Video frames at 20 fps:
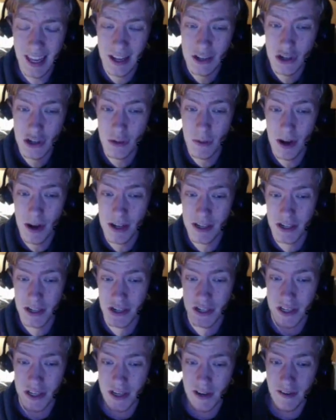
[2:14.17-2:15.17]
two
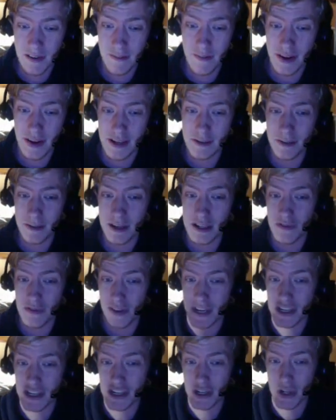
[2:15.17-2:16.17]
monsters. Phantom Knights of
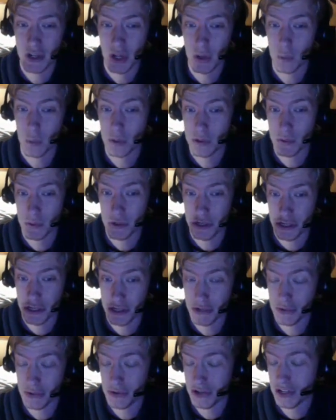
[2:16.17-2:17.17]
Ancient Cloak, which was
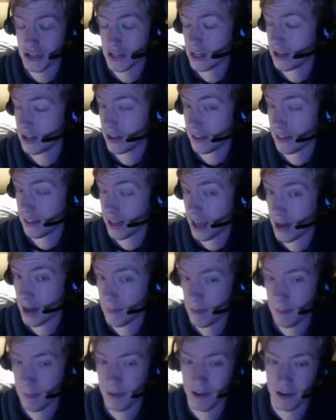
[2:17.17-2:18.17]
used in the
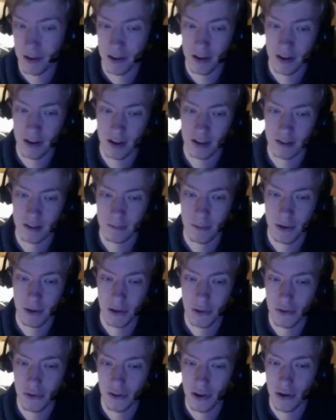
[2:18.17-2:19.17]
anime by
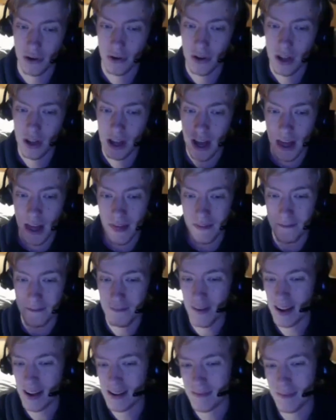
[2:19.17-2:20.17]
Yuto, and then
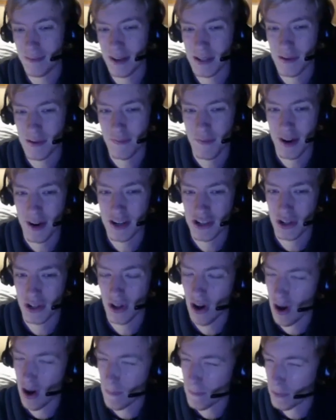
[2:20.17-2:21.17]
Phantom Knights of
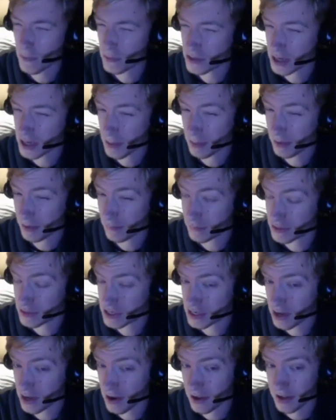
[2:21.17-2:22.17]
Fragile Armor, which I believe
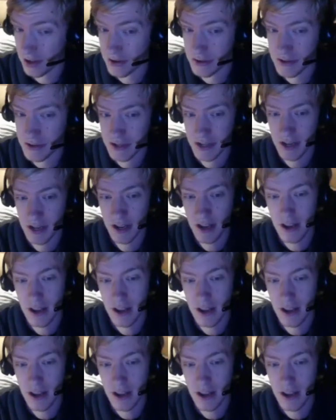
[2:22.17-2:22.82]
was not used.